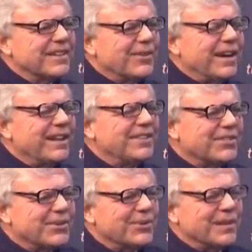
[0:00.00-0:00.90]
right? Yeah.
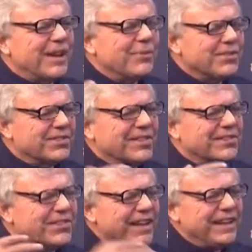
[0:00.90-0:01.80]
So that you was know, a
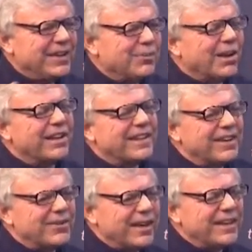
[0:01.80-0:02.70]
lightning rod there, to right?